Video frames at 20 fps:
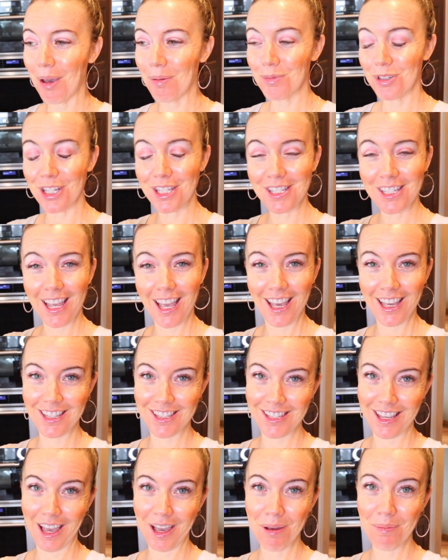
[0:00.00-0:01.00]
Just a
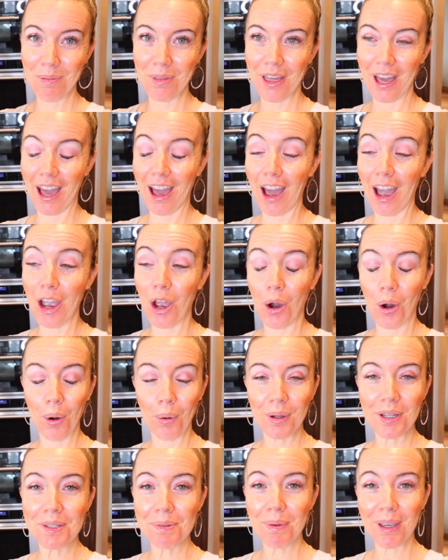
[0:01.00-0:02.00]
heads up that I
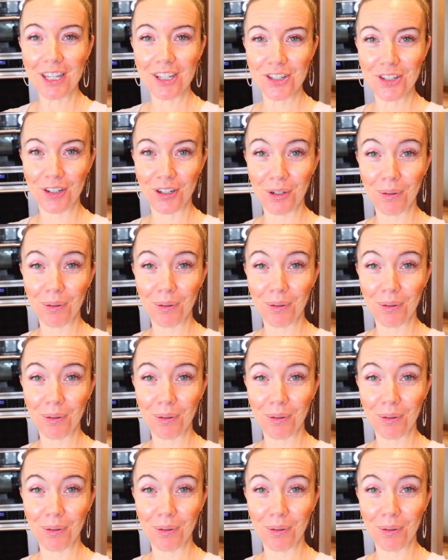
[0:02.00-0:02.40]
always make sure